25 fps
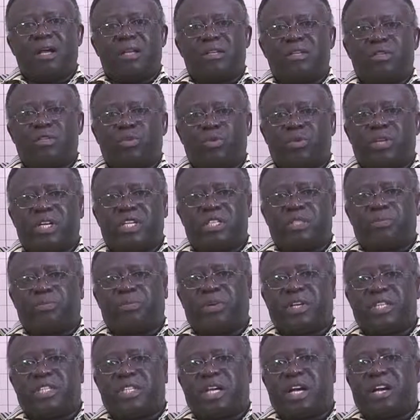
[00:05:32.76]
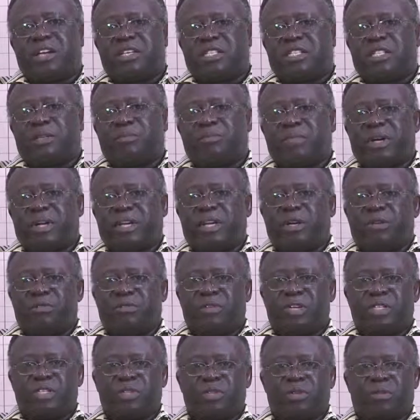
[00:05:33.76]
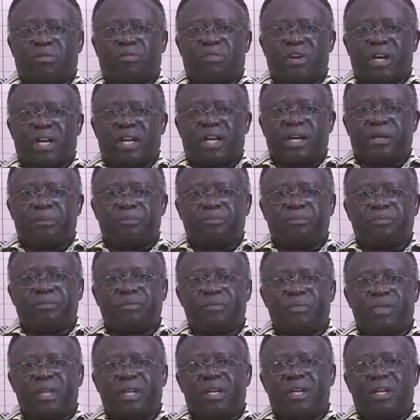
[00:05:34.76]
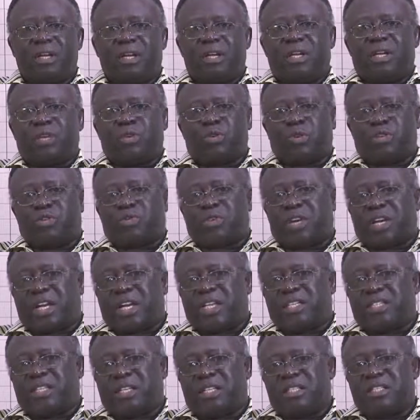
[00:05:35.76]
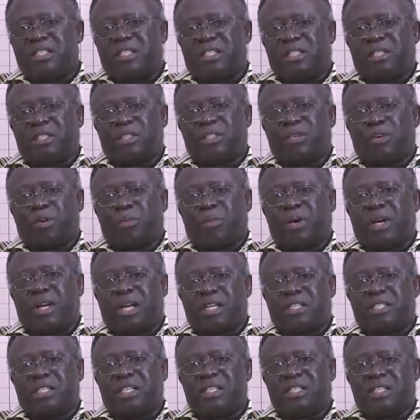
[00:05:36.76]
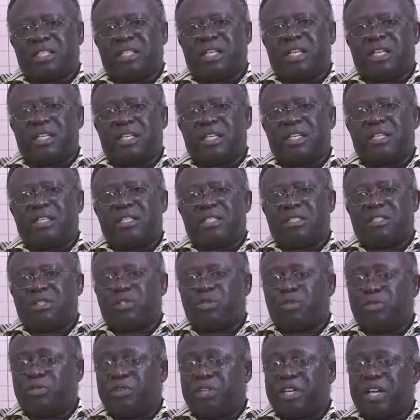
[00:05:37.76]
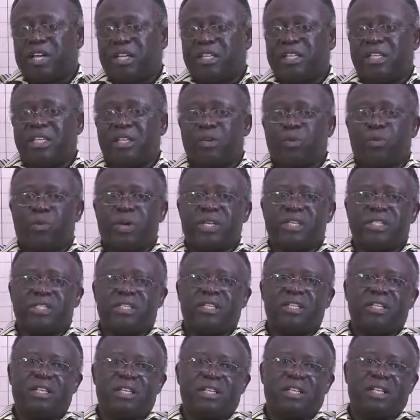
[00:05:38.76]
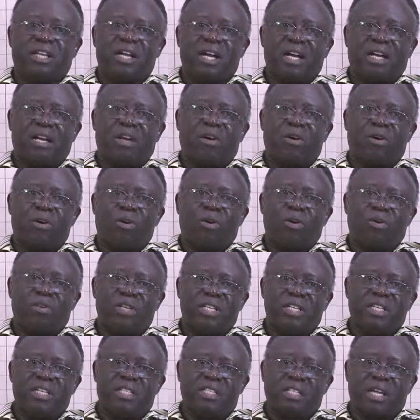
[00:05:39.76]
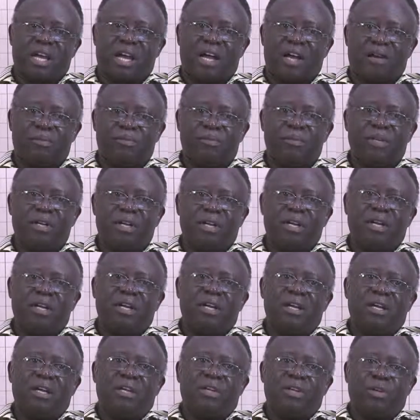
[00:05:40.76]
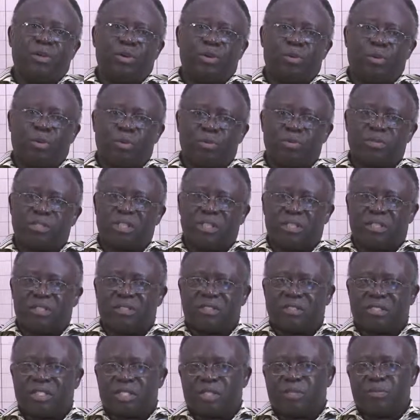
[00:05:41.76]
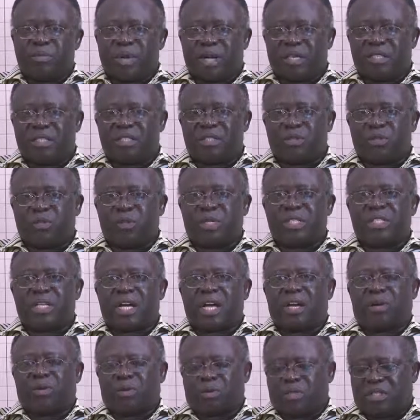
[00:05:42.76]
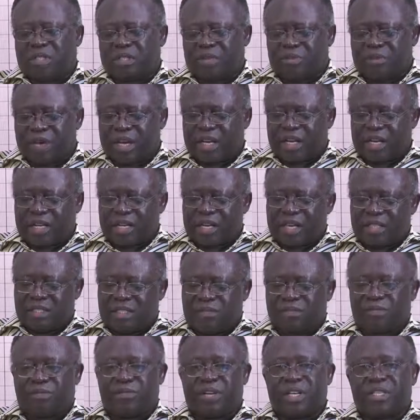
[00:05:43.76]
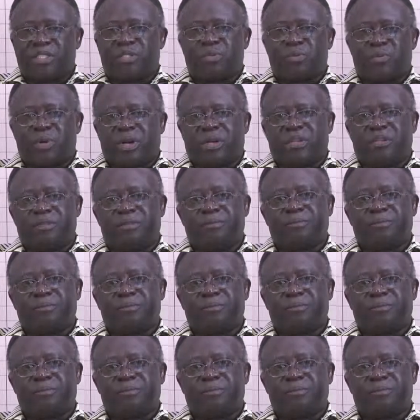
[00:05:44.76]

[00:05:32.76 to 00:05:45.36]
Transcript: Students' plagiarism at the University of Ghana. Industrialization, urbanization, and juvenile delinquency in Ghana. All these are, single statements which are not divided as the first one.